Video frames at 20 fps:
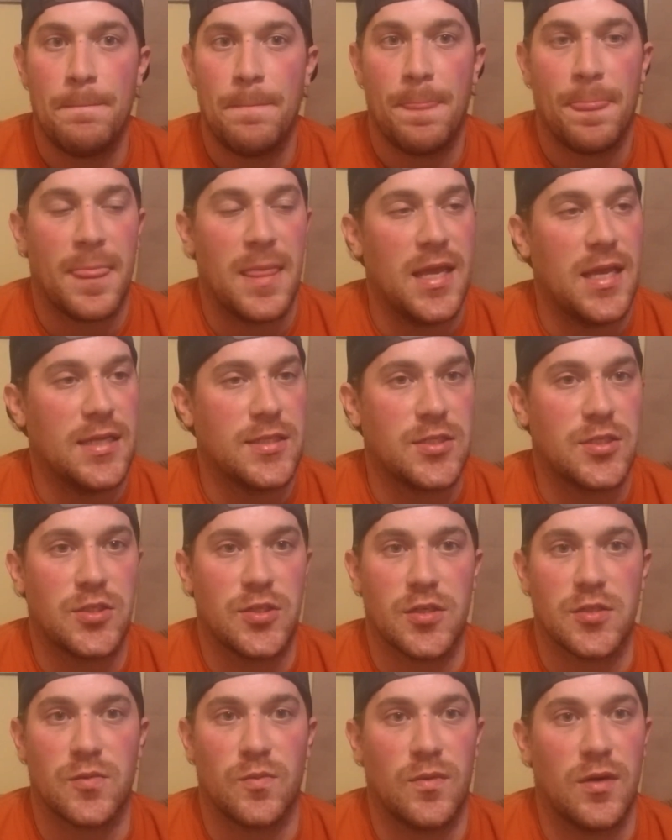It's
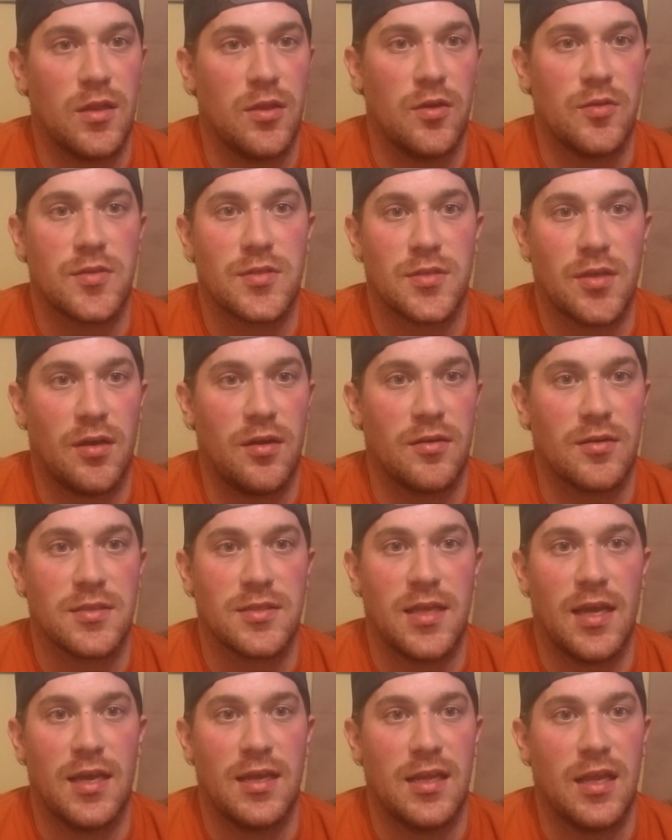just one of those songs
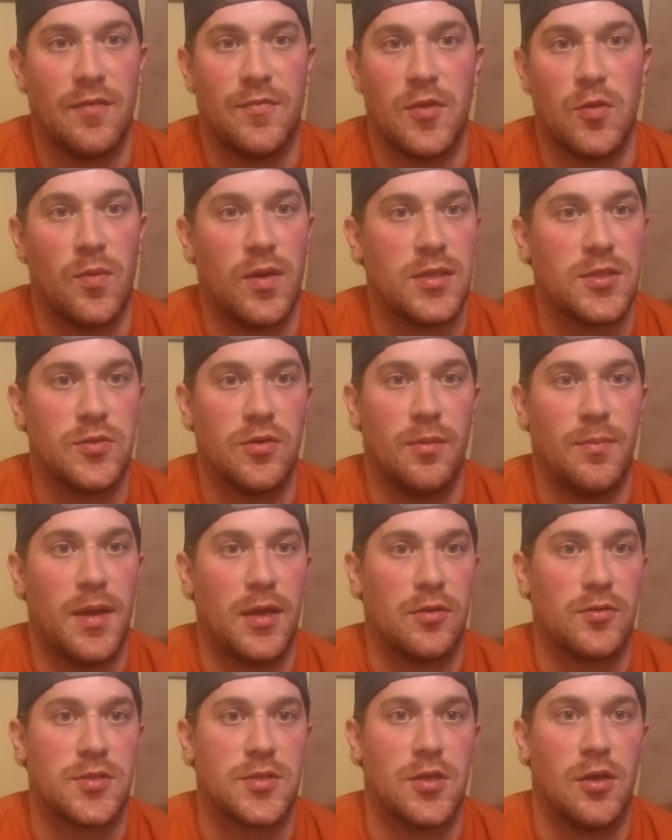that if you went to a
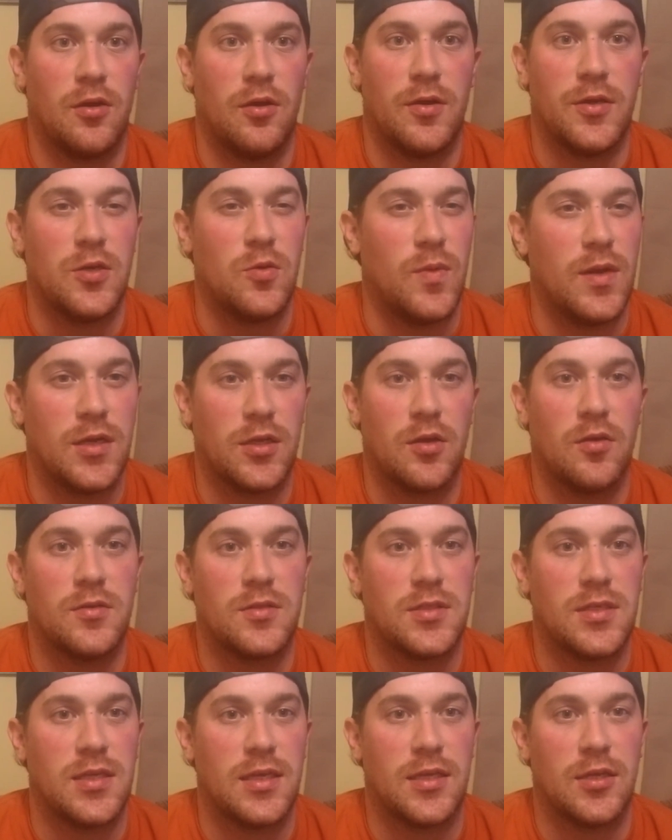metal show and you went to go
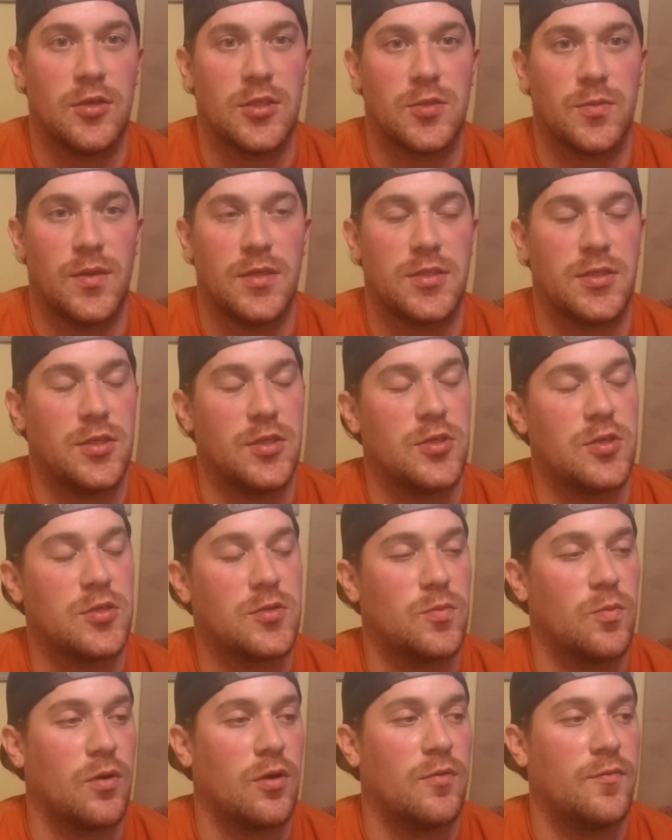see Killswitch and you just
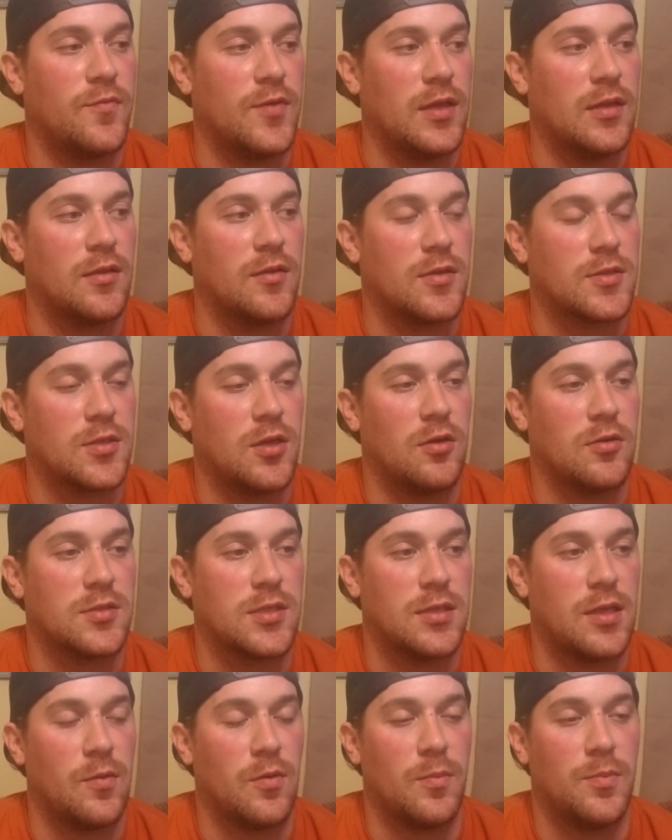weren't feeling the songs that
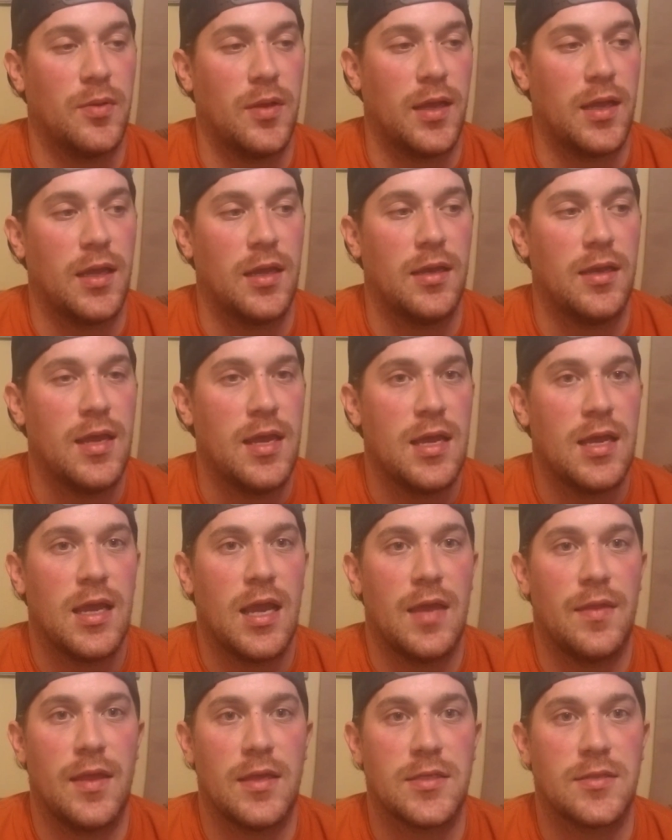they were playing
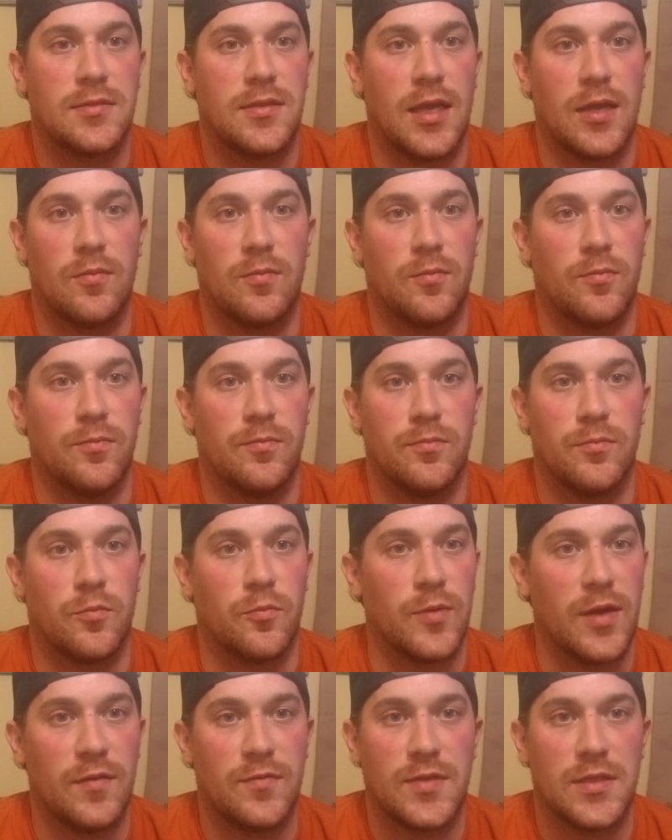and they
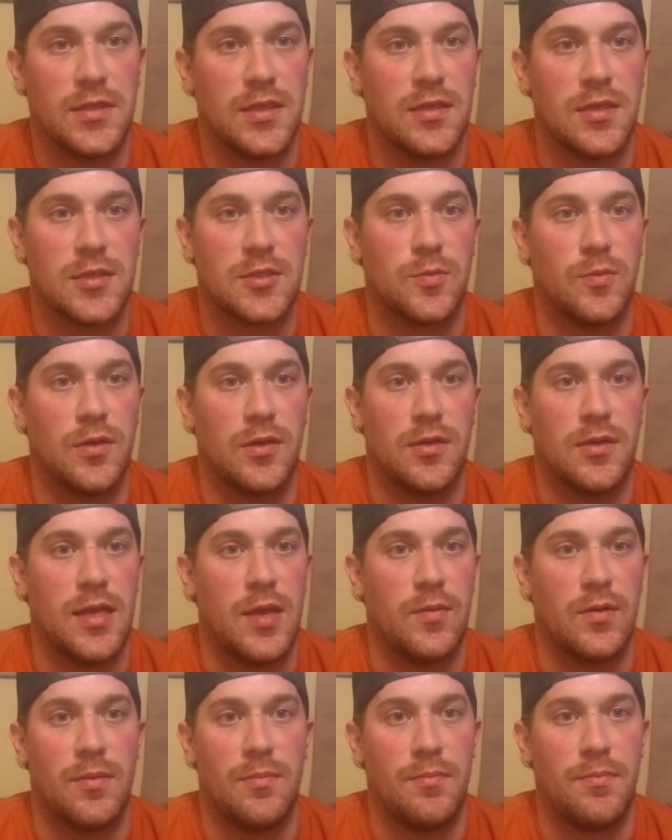riffed into this one, it
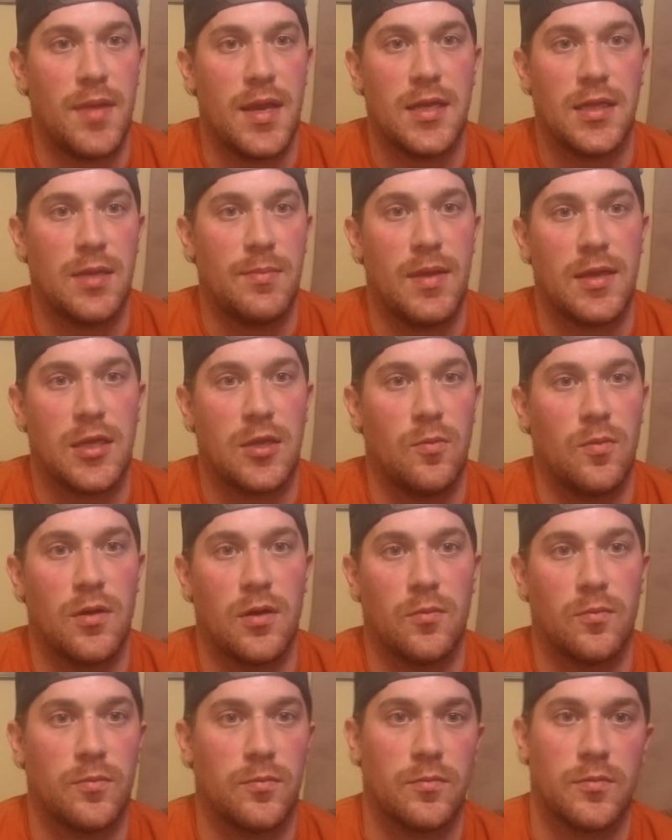would immediately make you want to
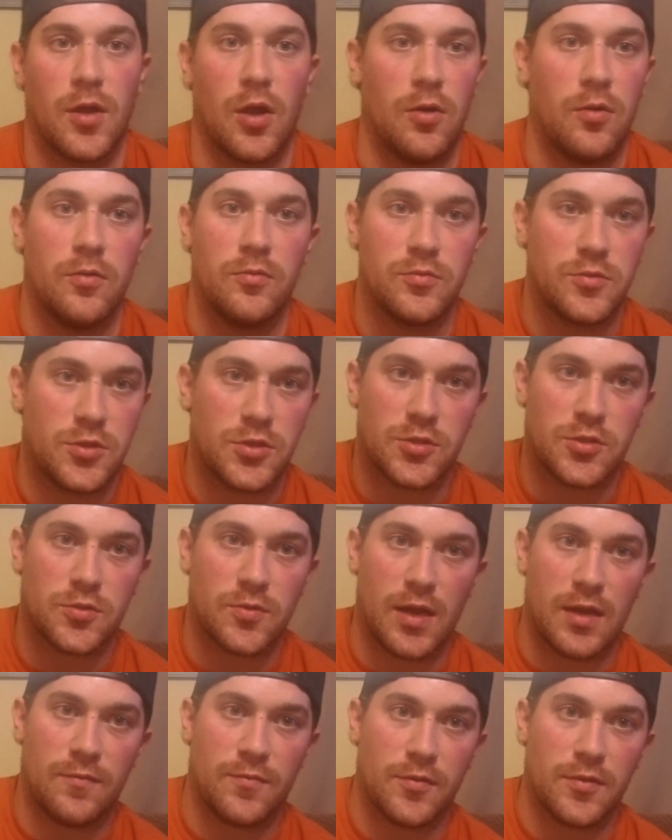go
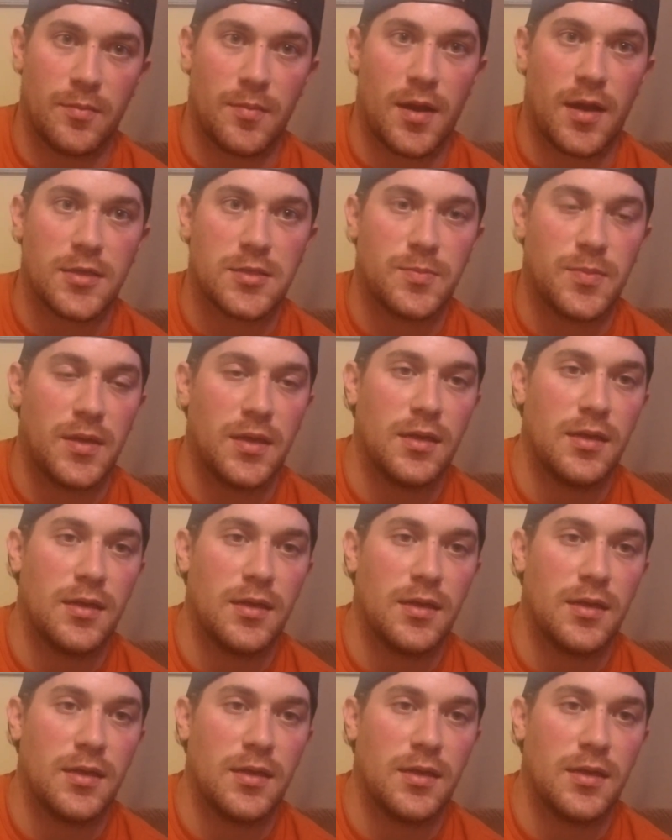straight for the mosh pit.